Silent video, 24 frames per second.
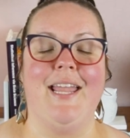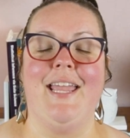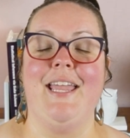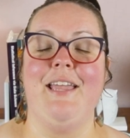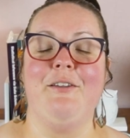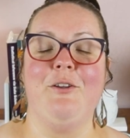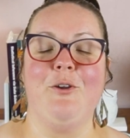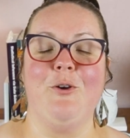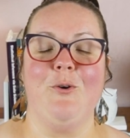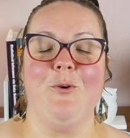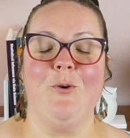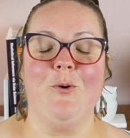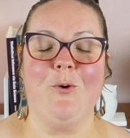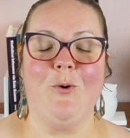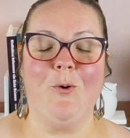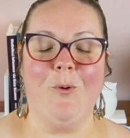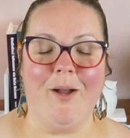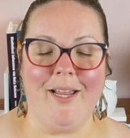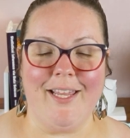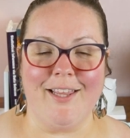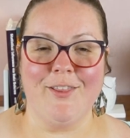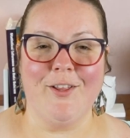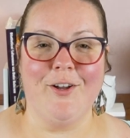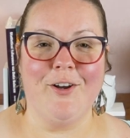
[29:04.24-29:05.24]
a
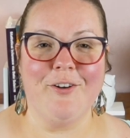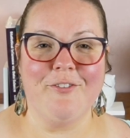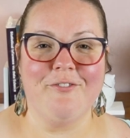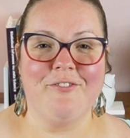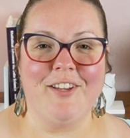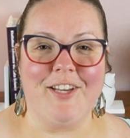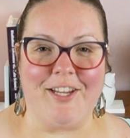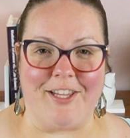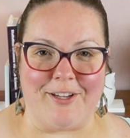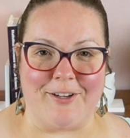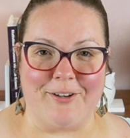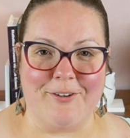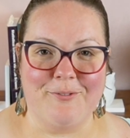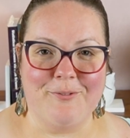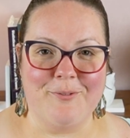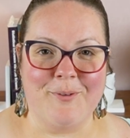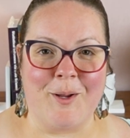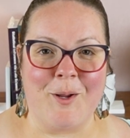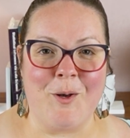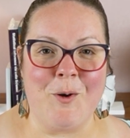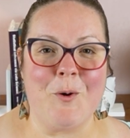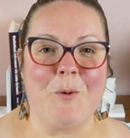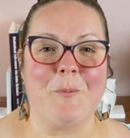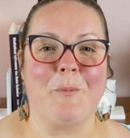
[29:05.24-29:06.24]
quite long video when
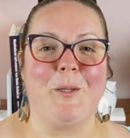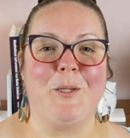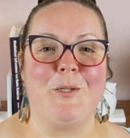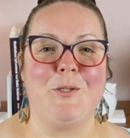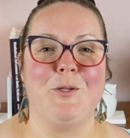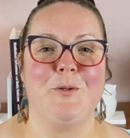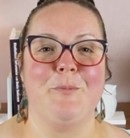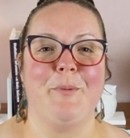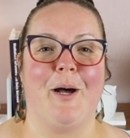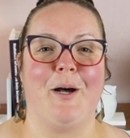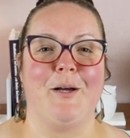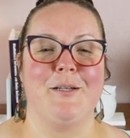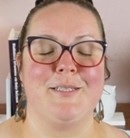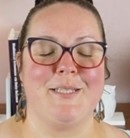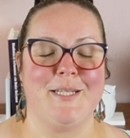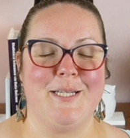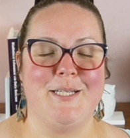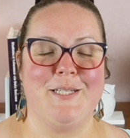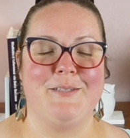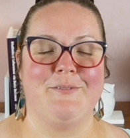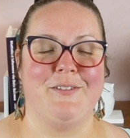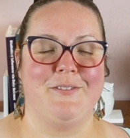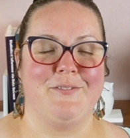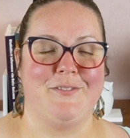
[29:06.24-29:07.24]
I normally do about
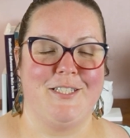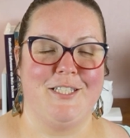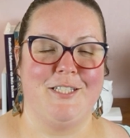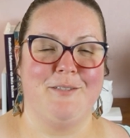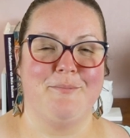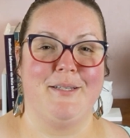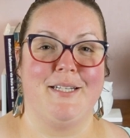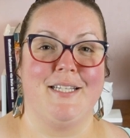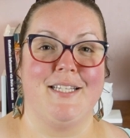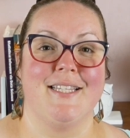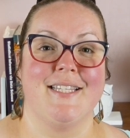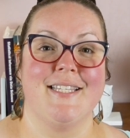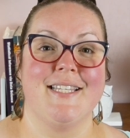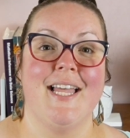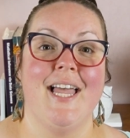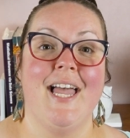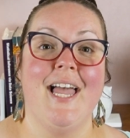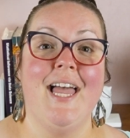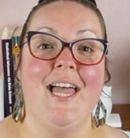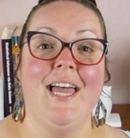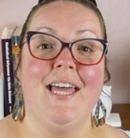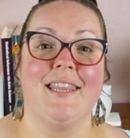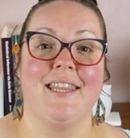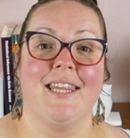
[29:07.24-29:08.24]
10 to 15 minutes.
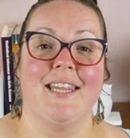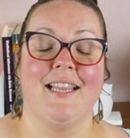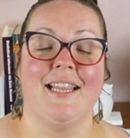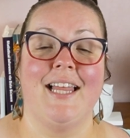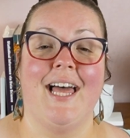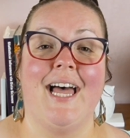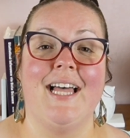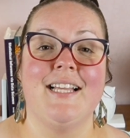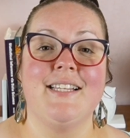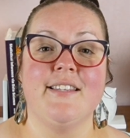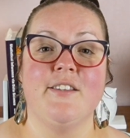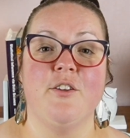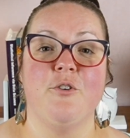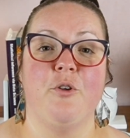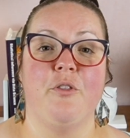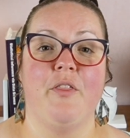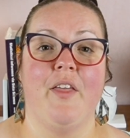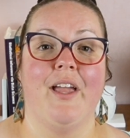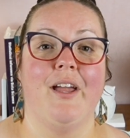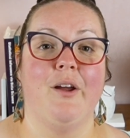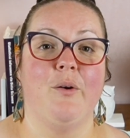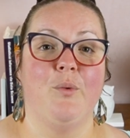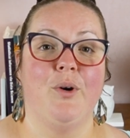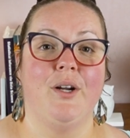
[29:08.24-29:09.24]
The last little
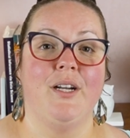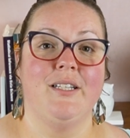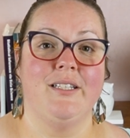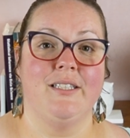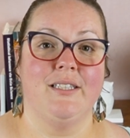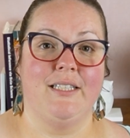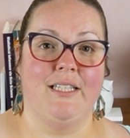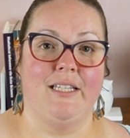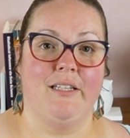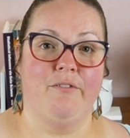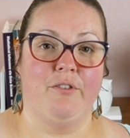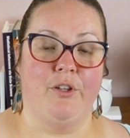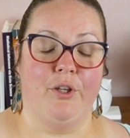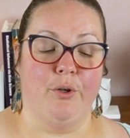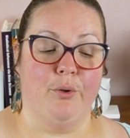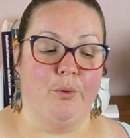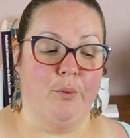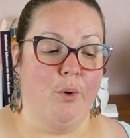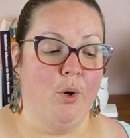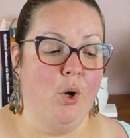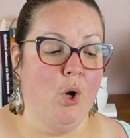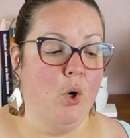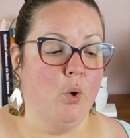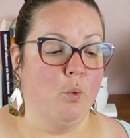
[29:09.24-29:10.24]
thing I wanted to leave
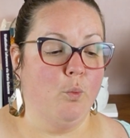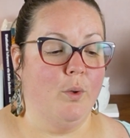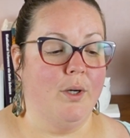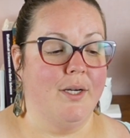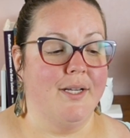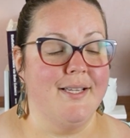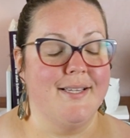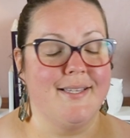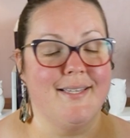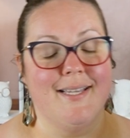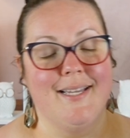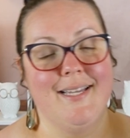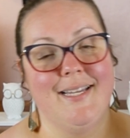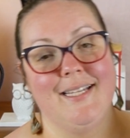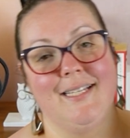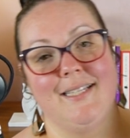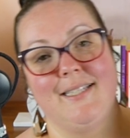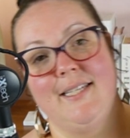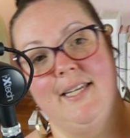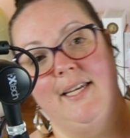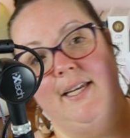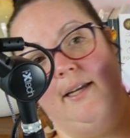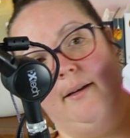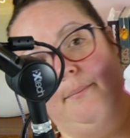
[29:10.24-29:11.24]
you was
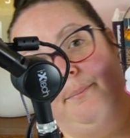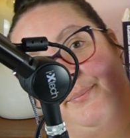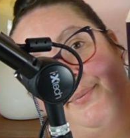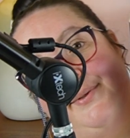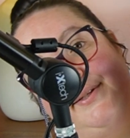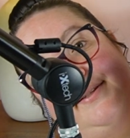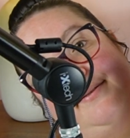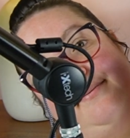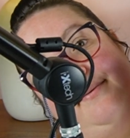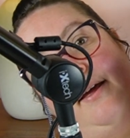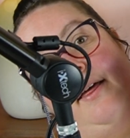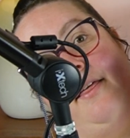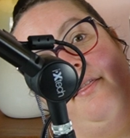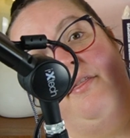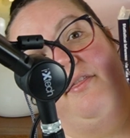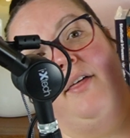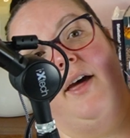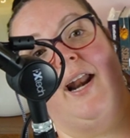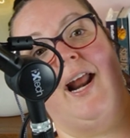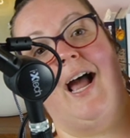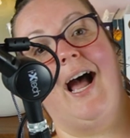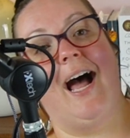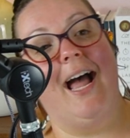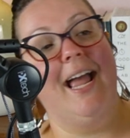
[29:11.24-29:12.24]
tips
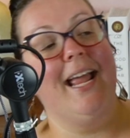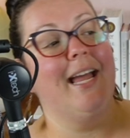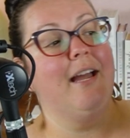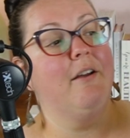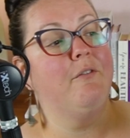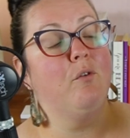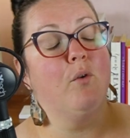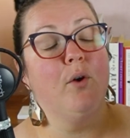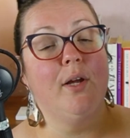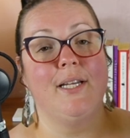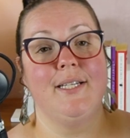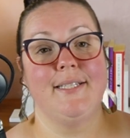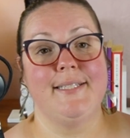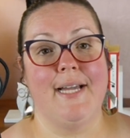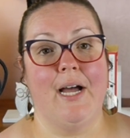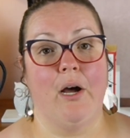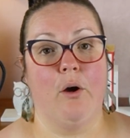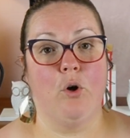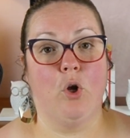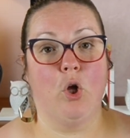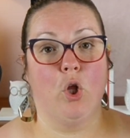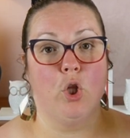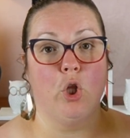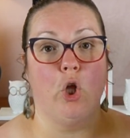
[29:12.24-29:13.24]
that I have written
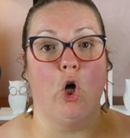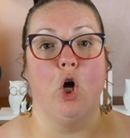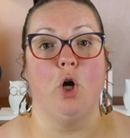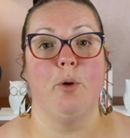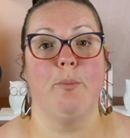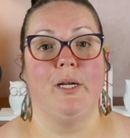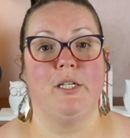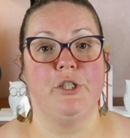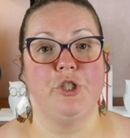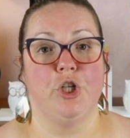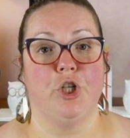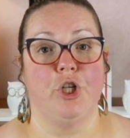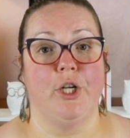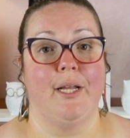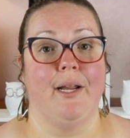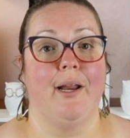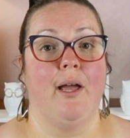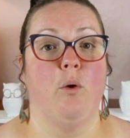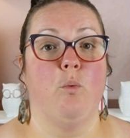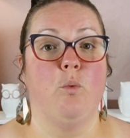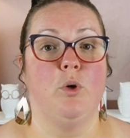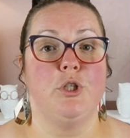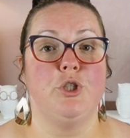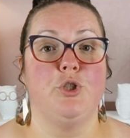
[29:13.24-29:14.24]
down along my journey.
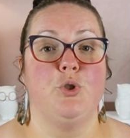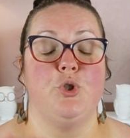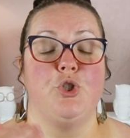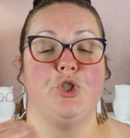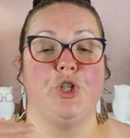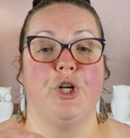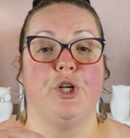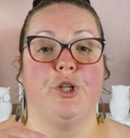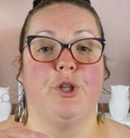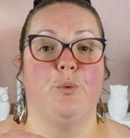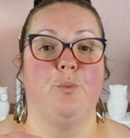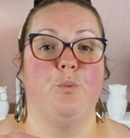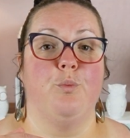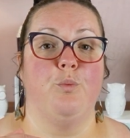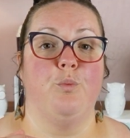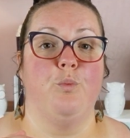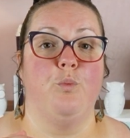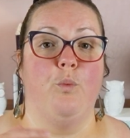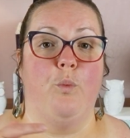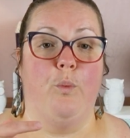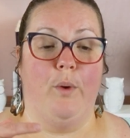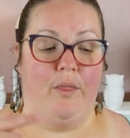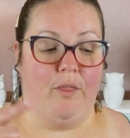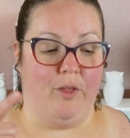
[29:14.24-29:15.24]
I want to share them
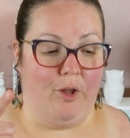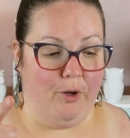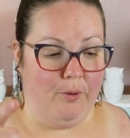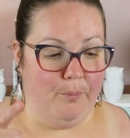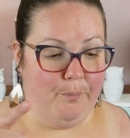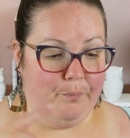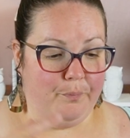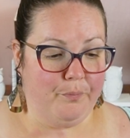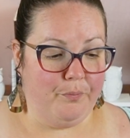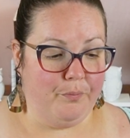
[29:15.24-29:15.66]
with you.